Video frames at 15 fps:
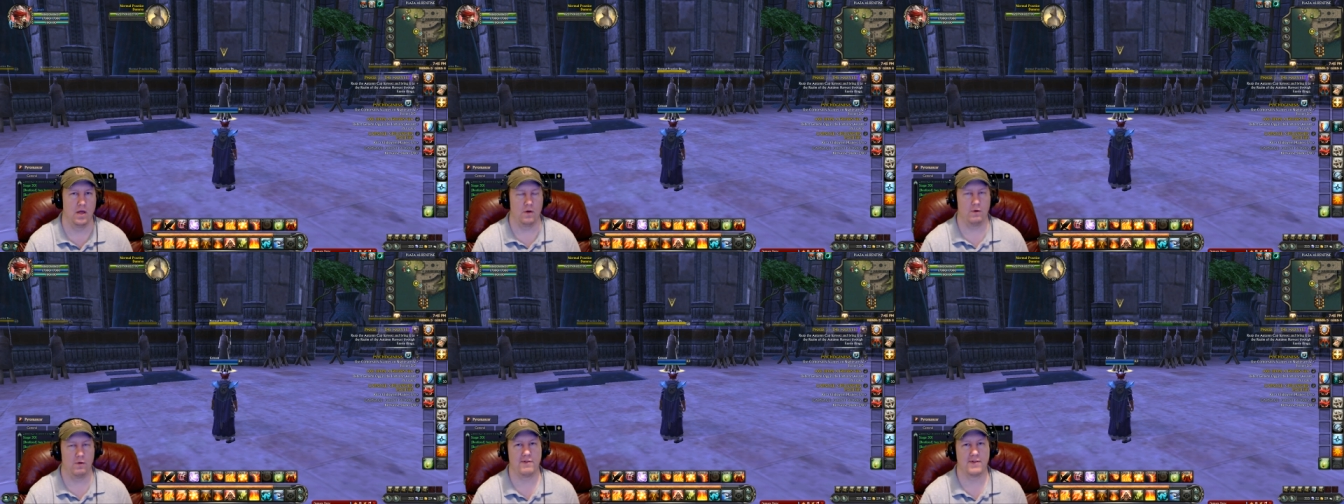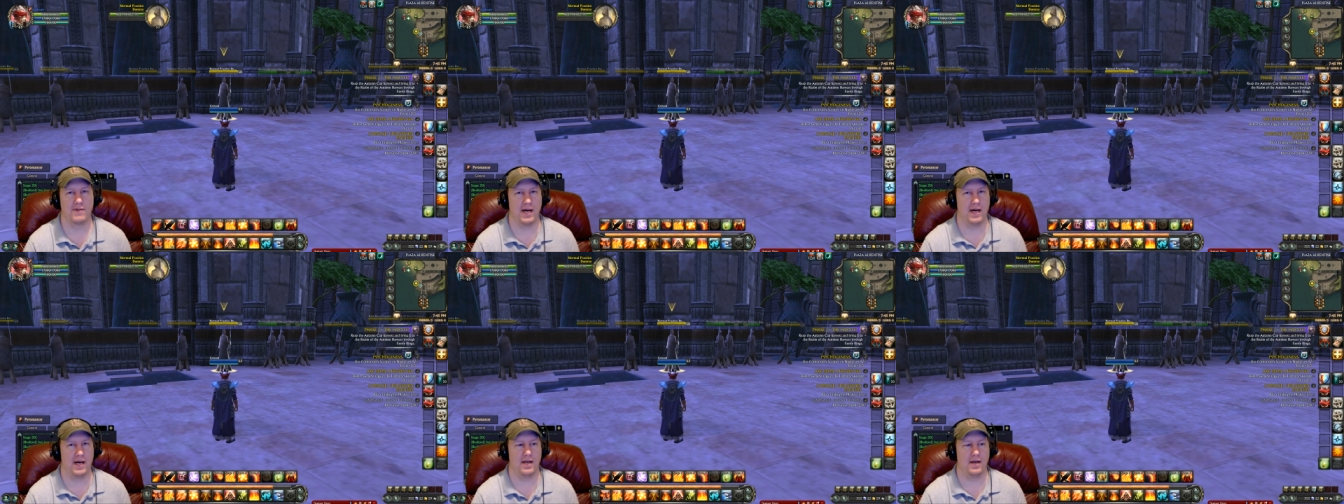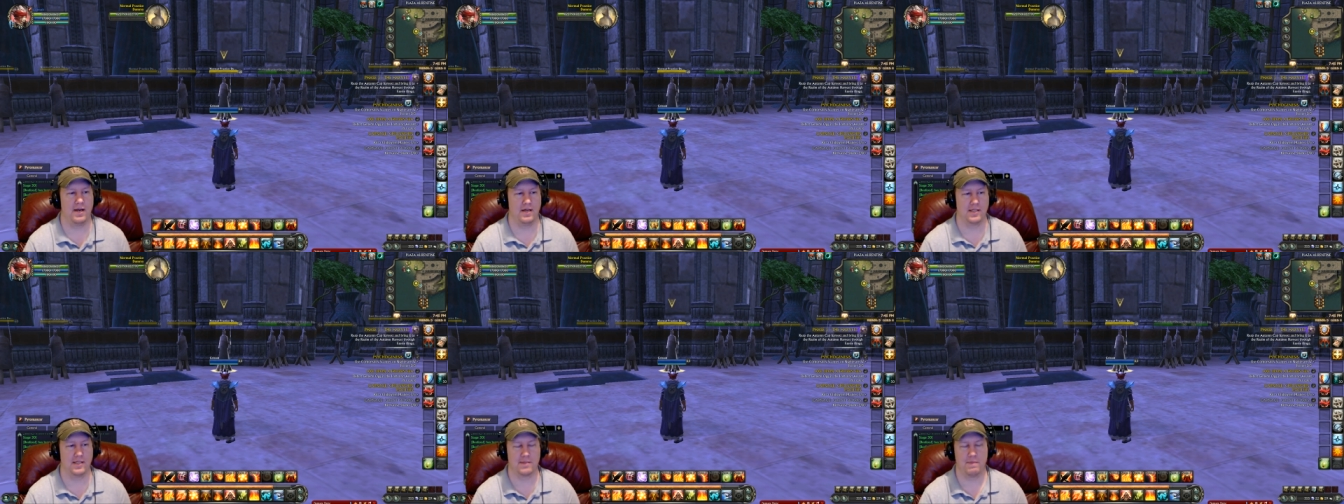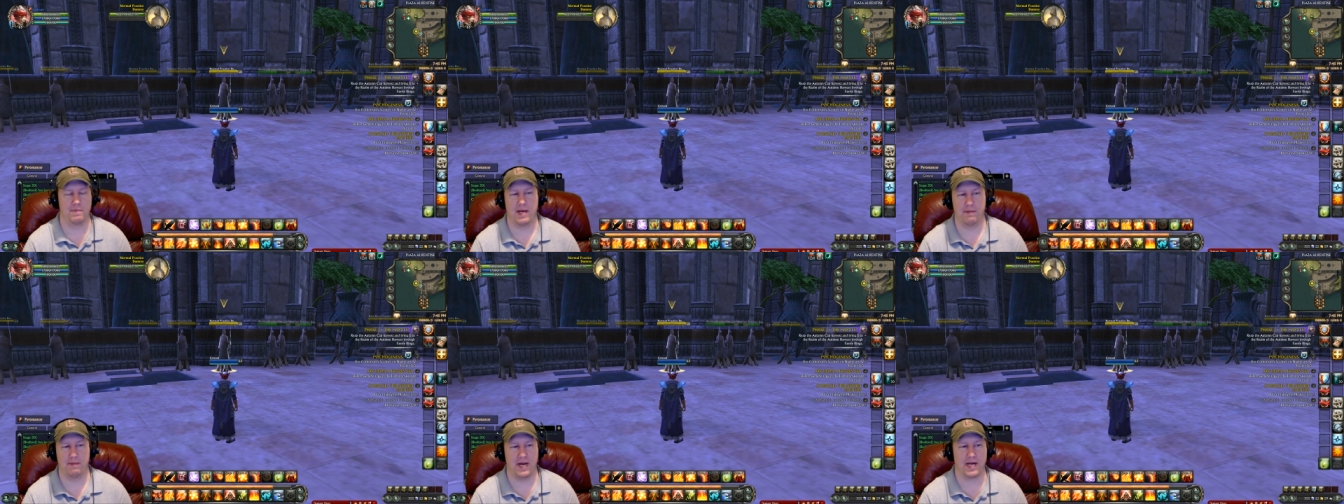we've got a
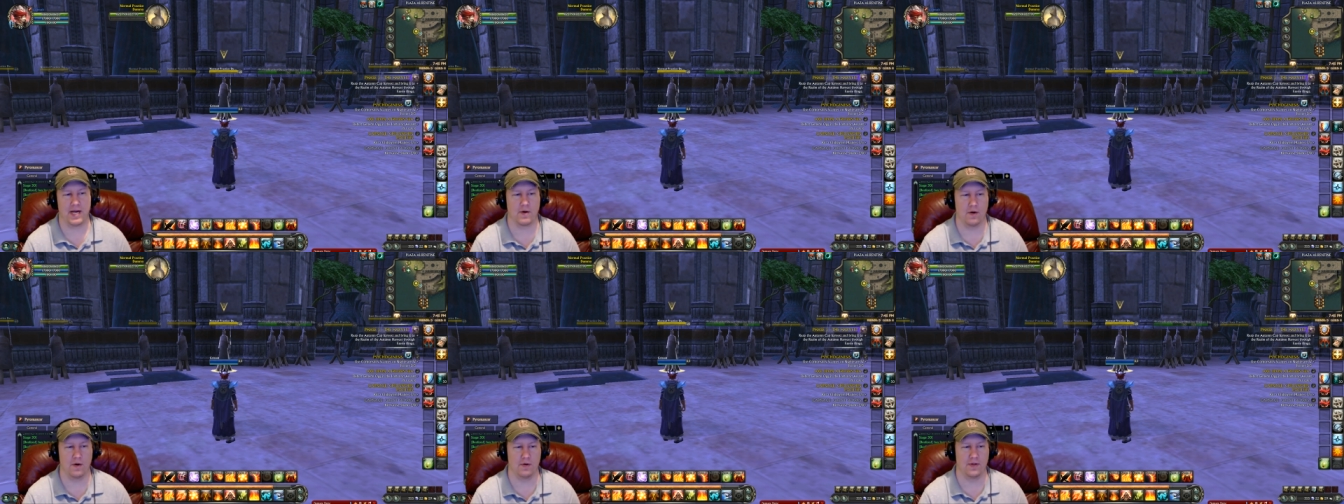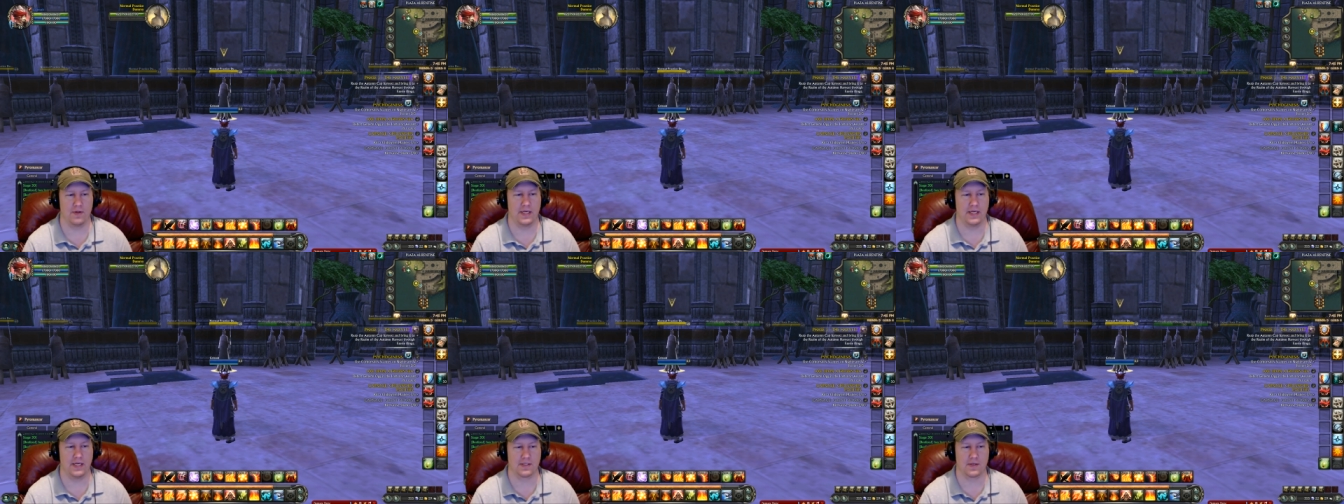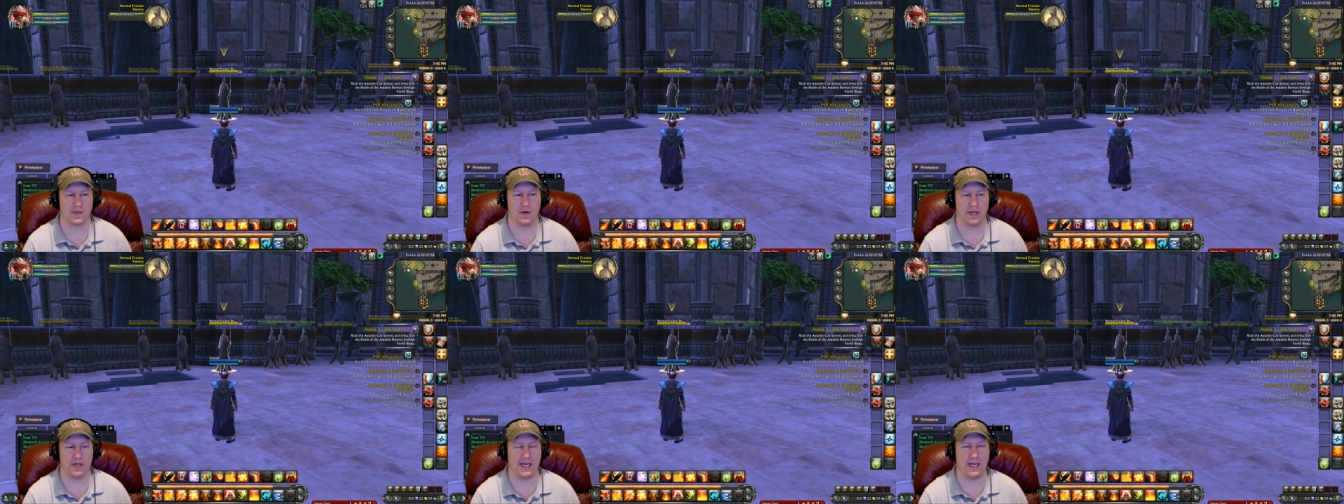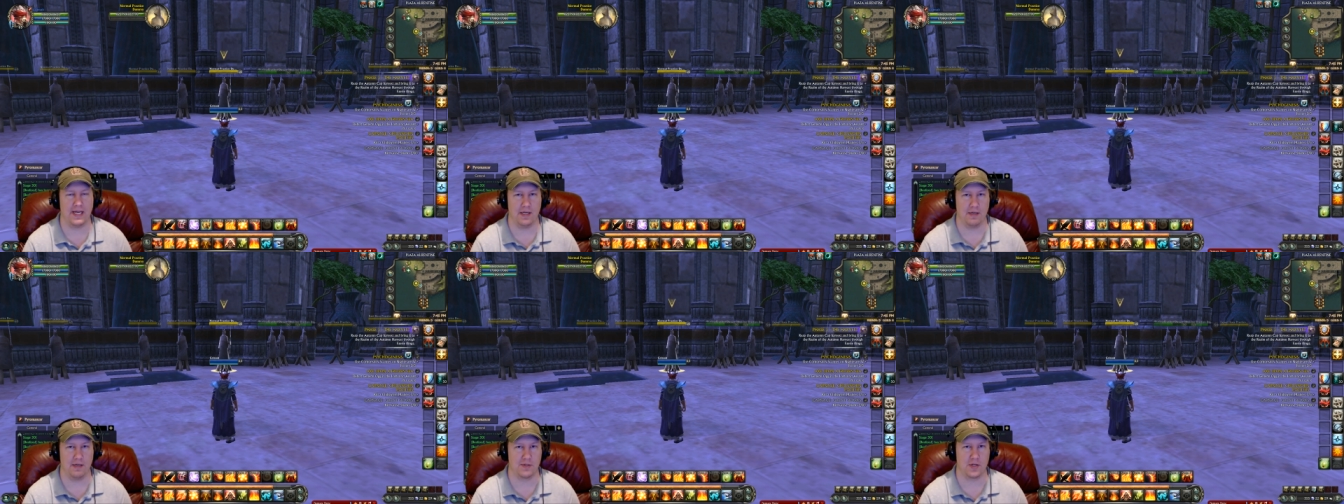spam macro that's going to
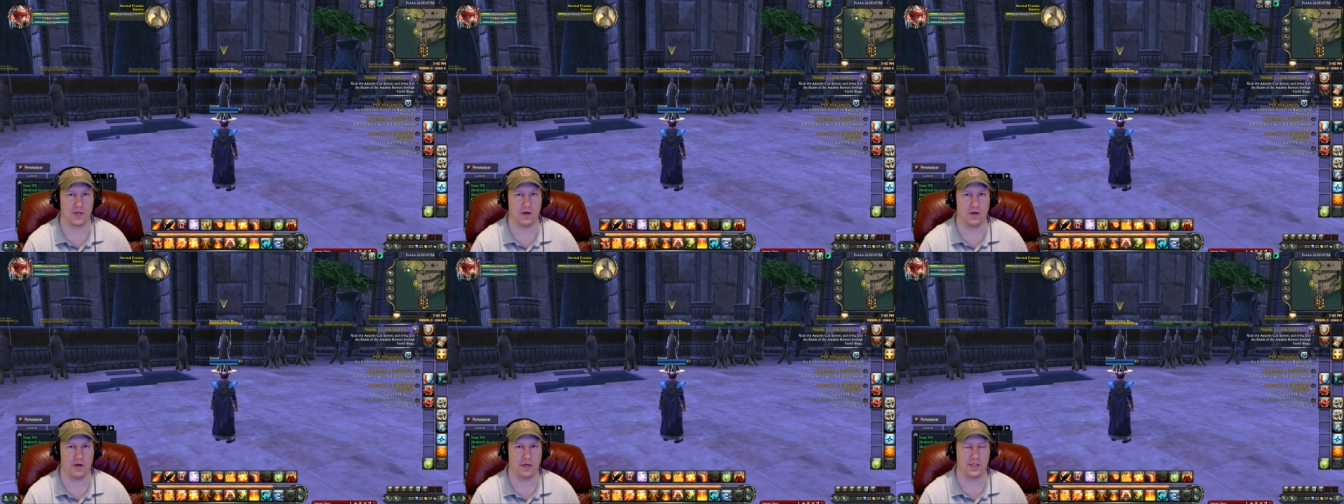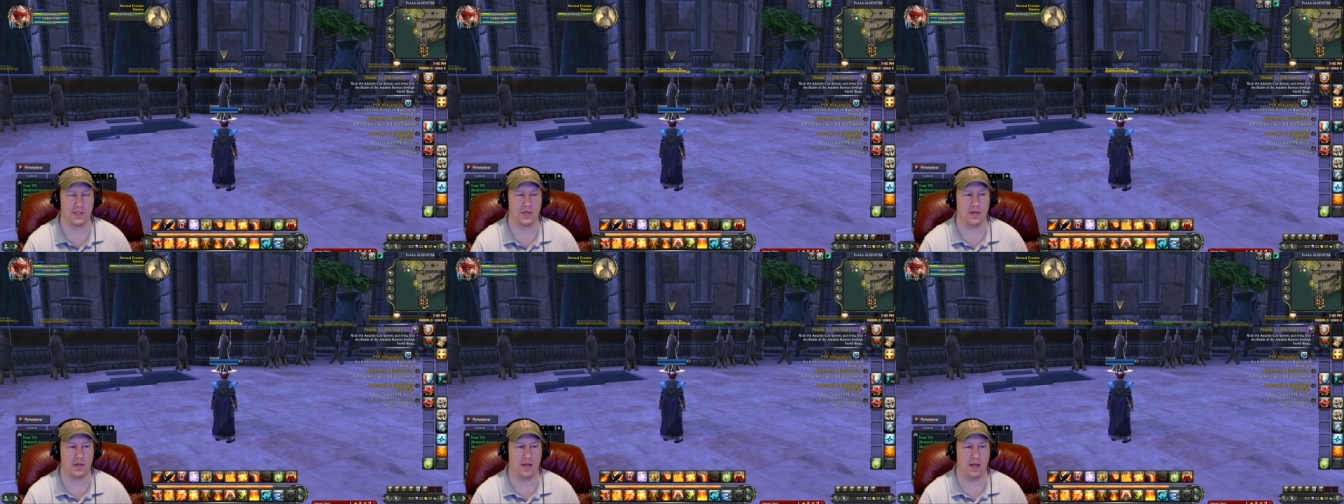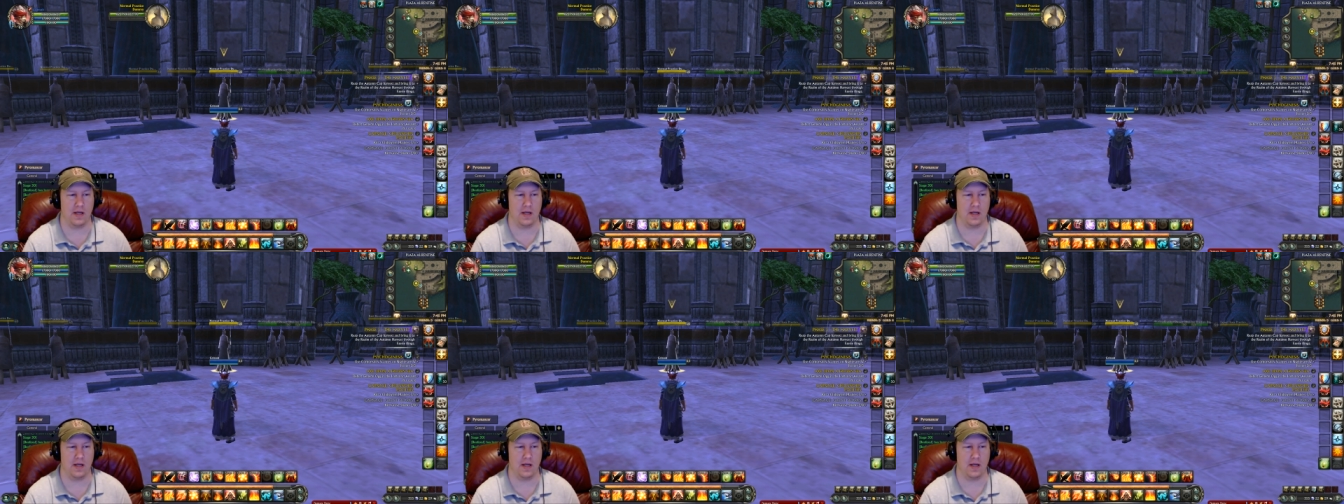eat up charge,